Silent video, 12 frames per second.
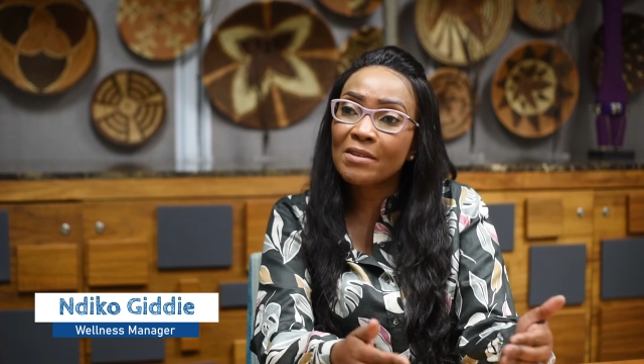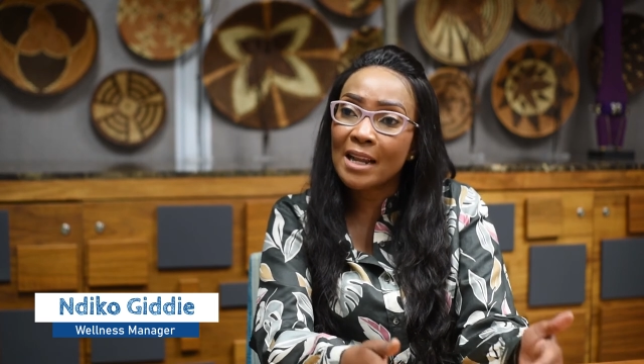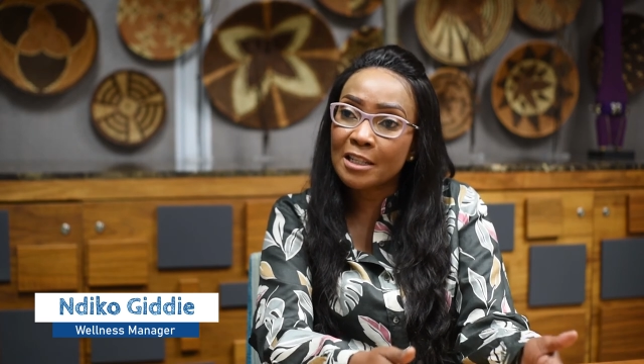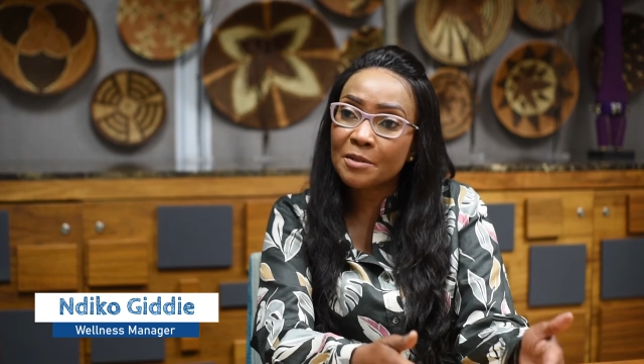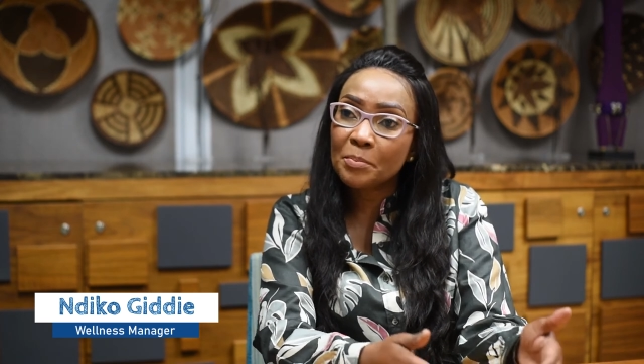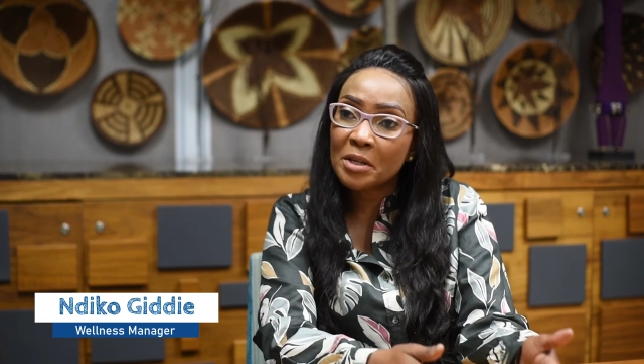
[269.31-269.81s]

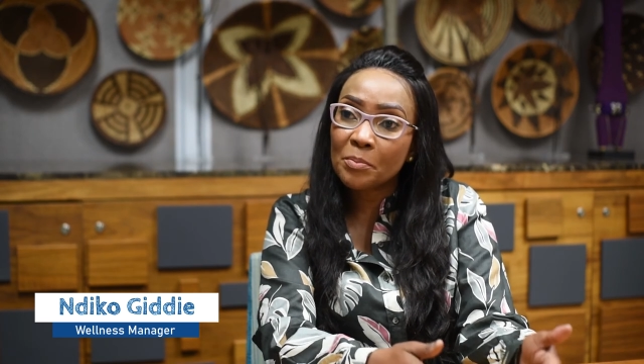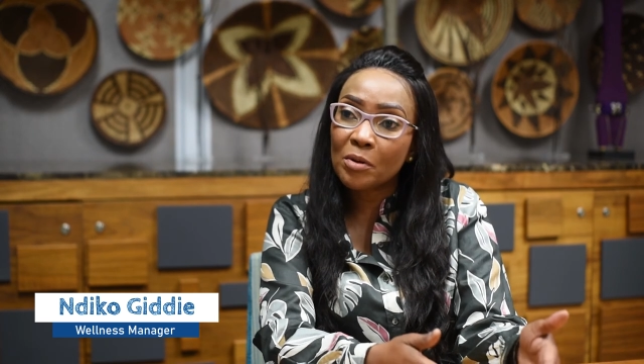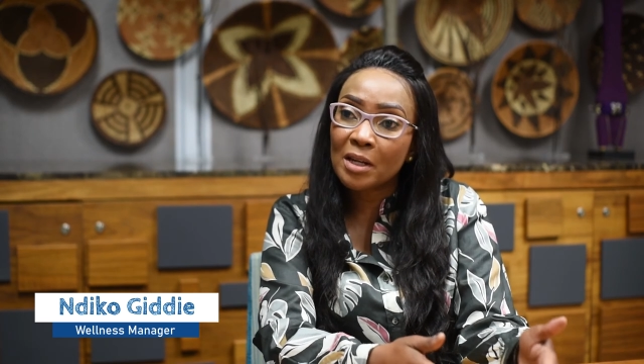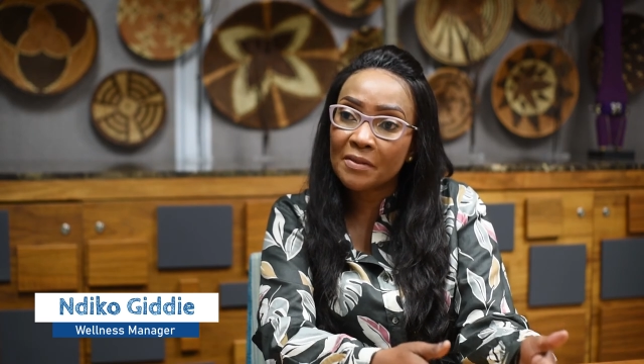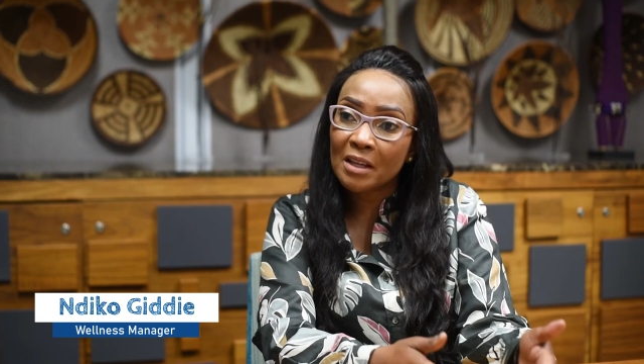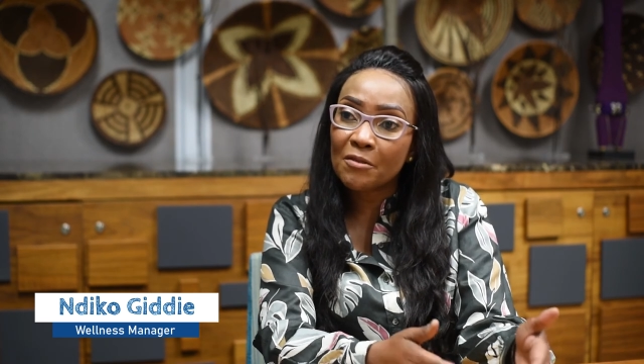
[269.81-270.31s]
less
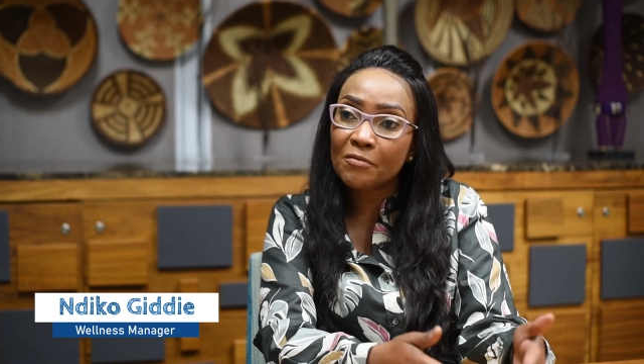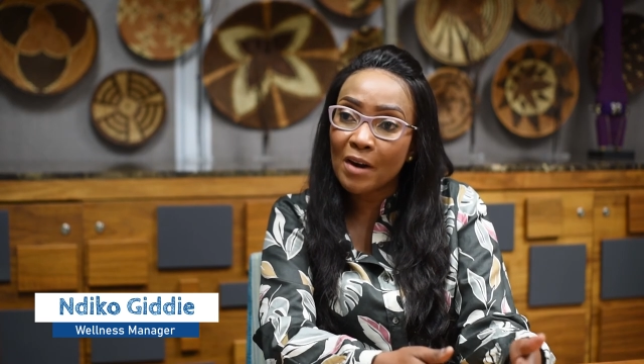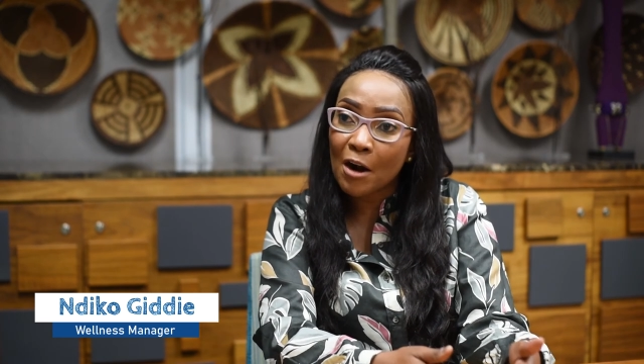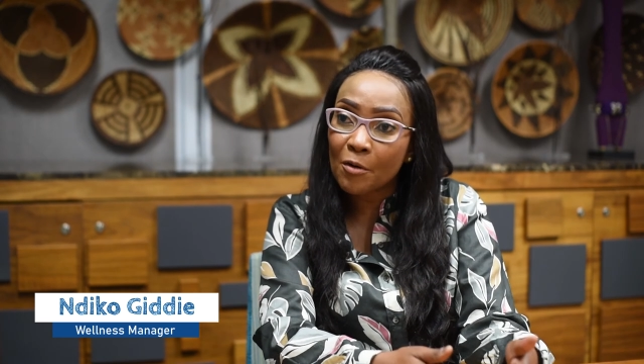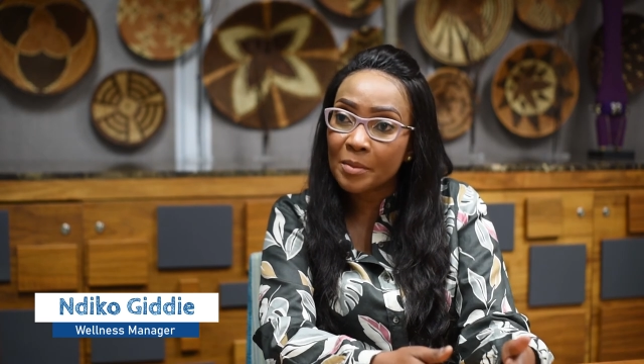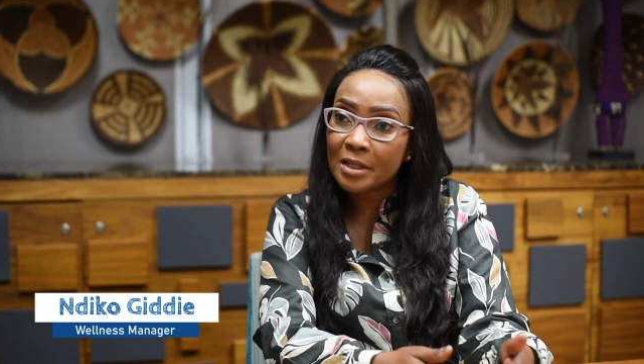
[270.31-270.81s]
people in the
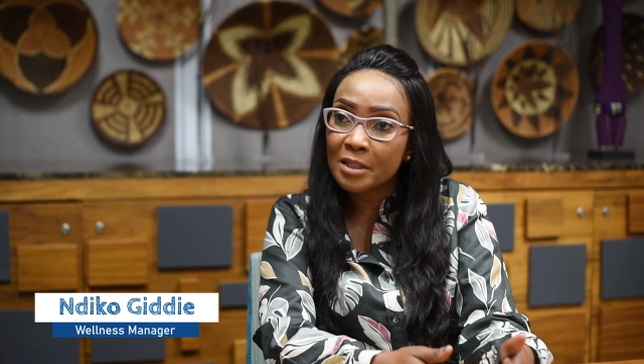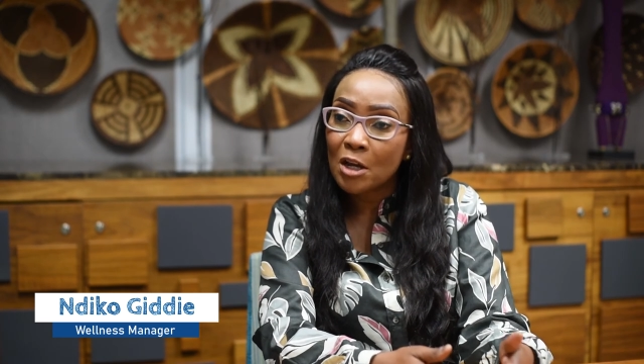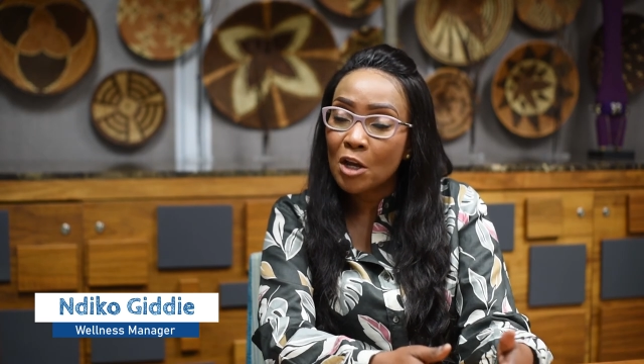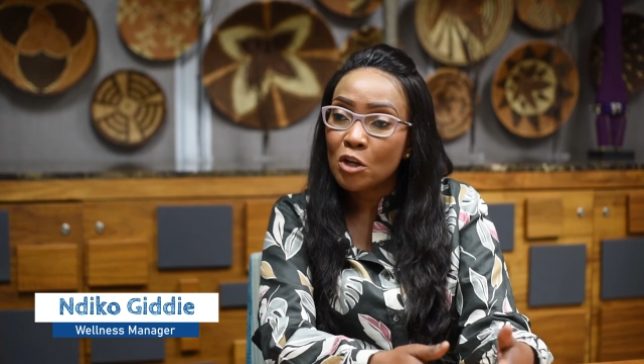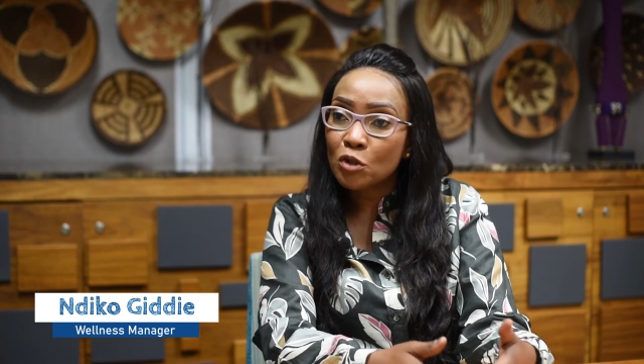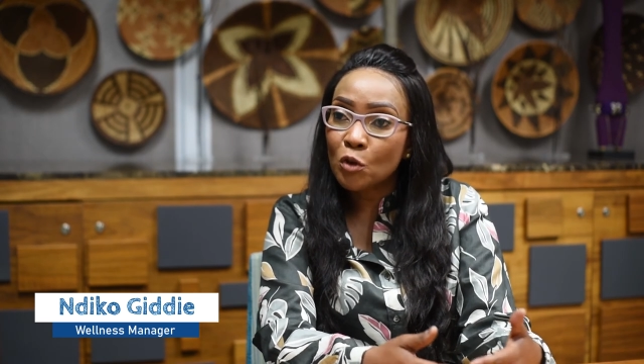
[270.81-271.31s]
environment
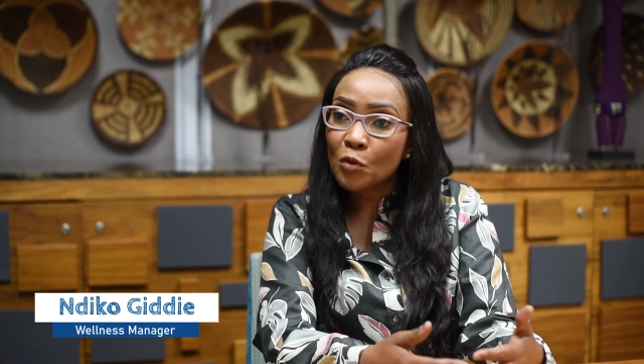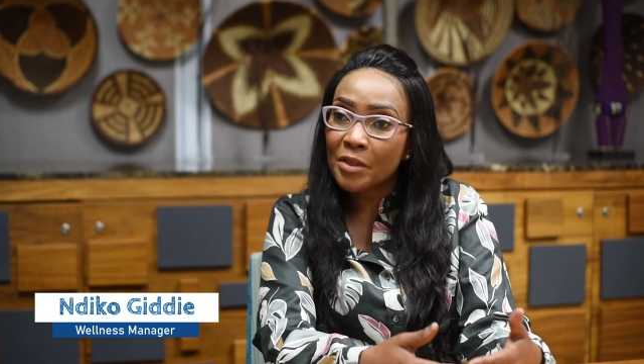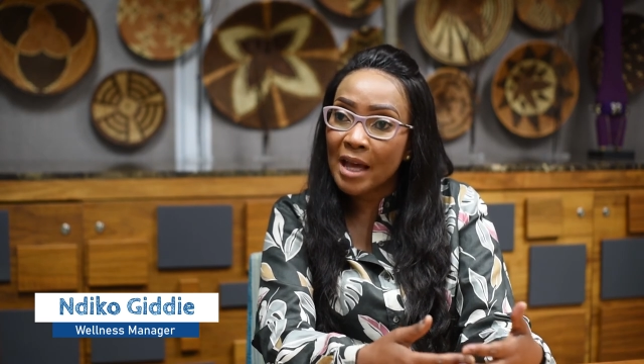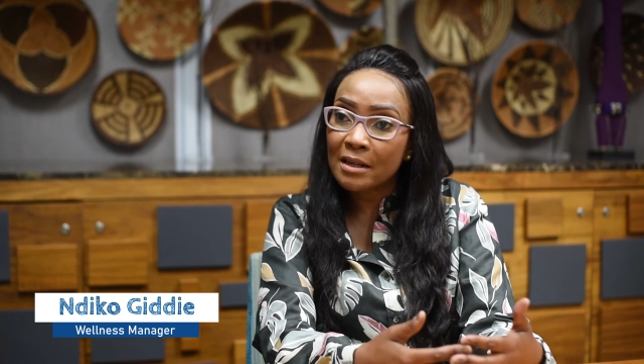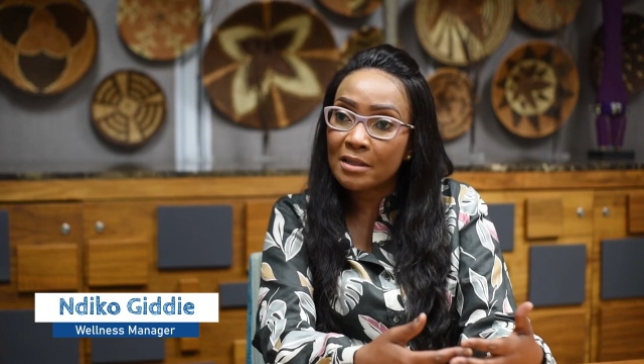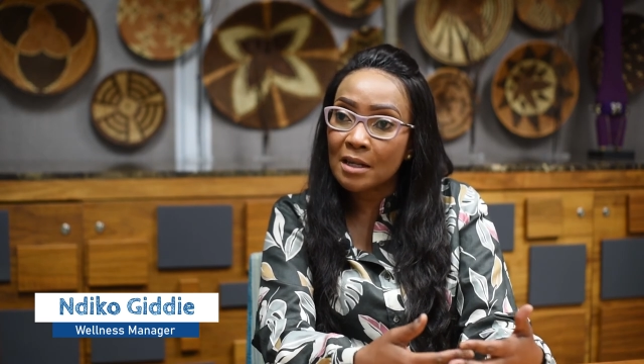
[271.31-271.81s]
so
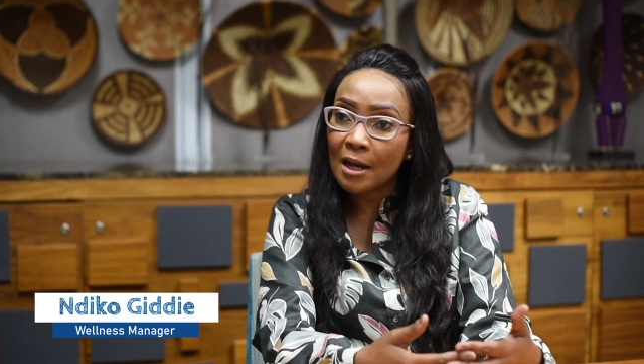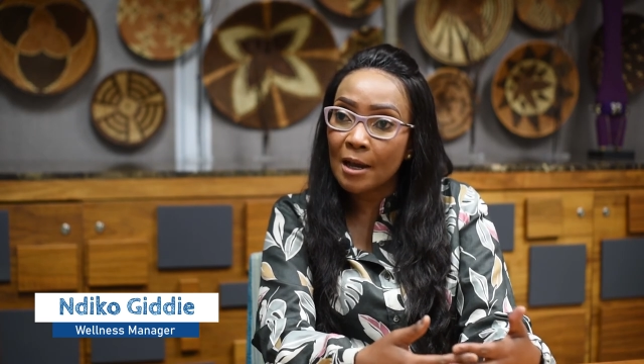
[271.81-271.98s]
that